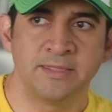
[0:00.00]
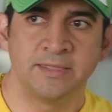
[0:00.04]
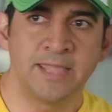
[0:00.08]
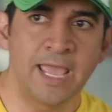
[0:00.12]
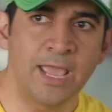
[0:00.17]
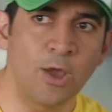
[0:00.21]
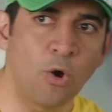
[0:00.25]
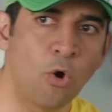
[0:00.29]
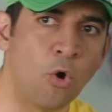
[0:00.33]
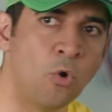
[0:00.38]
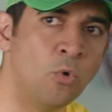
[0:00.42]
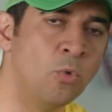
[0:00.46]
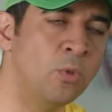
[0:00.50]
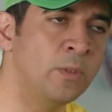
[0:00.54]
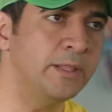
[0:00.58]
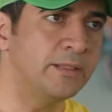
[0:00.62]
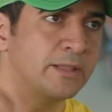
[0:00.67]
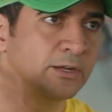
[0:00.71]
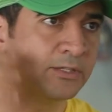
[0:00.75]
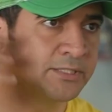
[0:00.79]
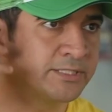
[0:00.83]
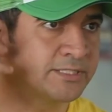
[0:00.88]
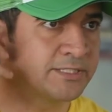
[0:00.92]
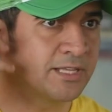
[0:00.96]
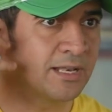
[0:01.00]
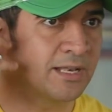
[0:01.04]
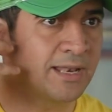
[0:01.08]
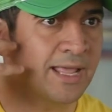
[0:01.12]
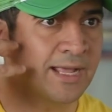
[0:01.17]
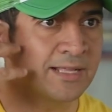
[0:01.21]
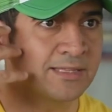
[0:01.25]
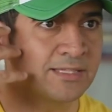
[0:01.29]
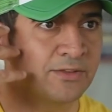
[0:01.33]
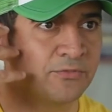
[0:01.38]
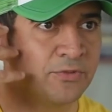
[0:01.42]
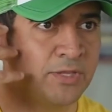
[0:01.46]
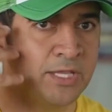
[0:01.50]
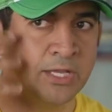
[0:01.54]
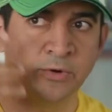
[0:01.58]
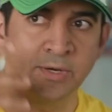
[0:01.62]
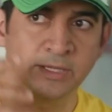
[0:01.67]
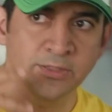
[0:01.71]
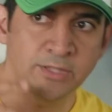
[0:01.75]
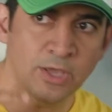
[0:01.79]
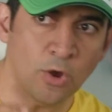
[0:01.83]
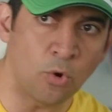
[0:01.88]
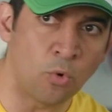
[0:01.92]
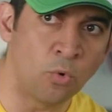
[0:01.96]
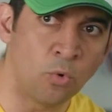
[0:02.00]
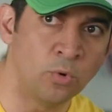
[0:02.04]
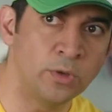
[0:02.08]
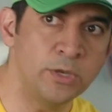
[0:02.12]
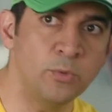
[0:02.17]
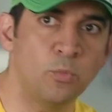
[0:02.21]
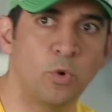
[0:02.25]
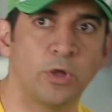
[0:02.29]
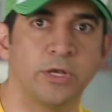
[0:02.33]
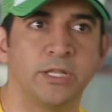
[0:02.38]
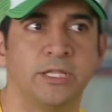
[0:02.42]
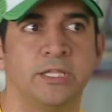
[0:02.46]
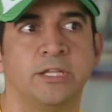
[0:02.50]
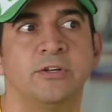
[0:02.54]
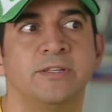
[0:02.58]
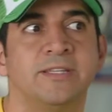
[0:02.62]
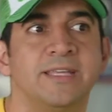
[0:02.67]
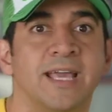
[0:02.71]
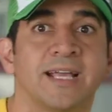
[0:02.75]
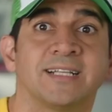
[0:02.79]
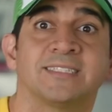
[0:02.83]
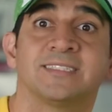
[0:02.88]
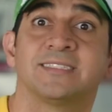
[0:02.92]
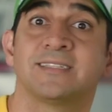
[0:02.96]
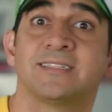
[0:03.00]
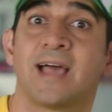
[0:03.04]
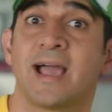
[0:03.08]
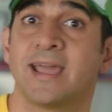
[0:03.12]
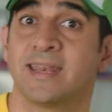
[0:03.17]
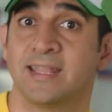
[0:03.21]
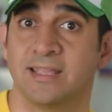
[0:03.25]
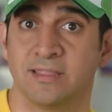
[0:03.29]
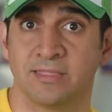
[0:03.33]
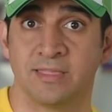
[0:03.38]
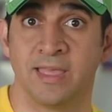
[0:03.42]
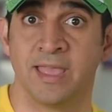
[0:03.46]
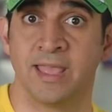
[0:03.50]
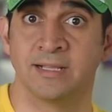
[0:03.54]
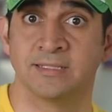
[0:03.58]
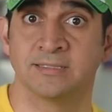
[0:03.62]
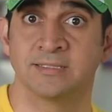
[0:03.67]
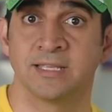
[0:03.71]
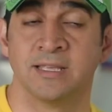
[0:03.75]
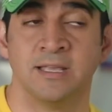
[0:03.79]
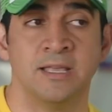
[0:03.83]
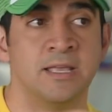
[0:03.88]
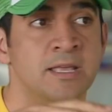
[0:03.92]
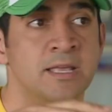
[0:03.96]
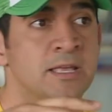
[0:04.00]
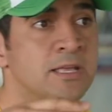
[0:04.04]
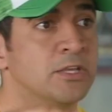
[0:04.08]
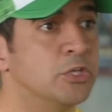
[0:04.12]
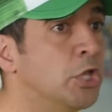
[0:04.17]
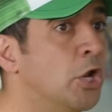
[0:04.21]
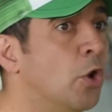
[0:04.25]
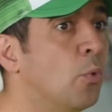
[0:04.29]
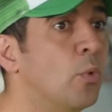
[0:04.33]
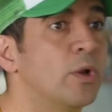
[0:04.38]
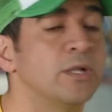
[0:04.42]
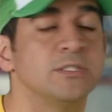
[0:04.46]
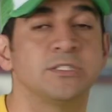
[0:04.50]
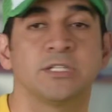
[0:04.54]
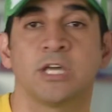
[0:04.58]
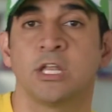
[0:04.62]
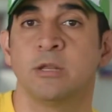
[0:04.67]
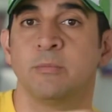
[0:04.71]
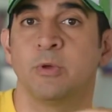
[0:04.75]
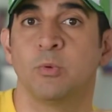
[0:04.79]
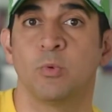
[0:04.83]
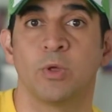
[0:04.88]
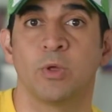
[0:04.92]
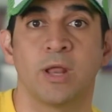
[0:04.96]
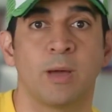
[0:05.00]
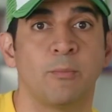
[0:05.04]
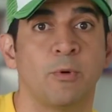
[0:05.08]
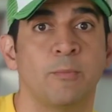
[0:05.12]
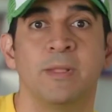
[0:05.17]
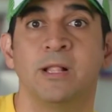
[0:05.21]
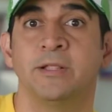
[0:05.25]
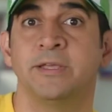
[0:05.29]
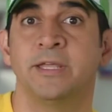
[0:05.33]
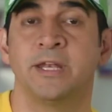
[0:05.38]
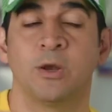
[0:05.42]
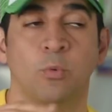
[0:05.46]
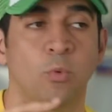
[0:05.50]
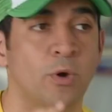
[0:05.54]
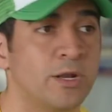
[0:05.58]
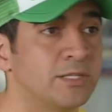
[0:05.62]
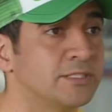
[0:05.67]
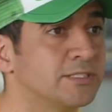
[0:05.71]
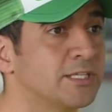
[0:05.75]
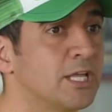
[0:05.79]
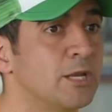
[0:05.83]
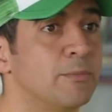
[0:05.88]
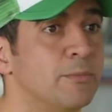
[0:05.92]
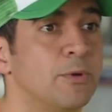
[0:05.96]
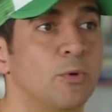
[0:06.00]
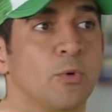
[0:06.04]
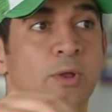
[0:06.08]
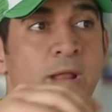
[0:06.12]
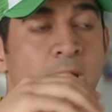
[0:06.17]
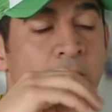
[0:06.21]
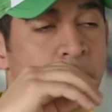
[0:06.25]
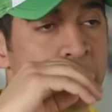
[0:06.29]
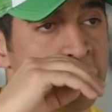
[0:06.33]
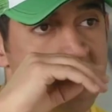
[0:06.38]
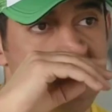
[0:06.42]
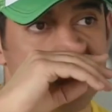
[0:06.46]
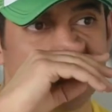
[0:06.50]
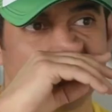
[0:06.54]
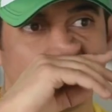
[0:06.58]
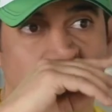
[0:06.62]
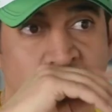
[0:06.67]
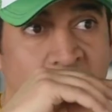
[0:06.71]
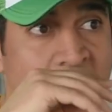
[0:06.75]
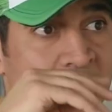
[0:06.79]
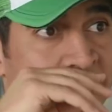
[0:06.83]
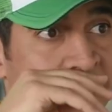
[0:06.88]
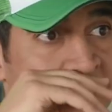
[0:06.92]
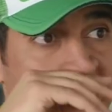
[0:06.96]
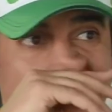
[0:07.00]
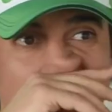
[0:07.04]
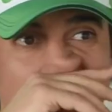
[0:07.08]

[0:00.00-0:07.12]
they're selective hearing. They only want to hear the exciting things. You know, what is it going to be when I'm a millionaire? What is it going to be when I'm driving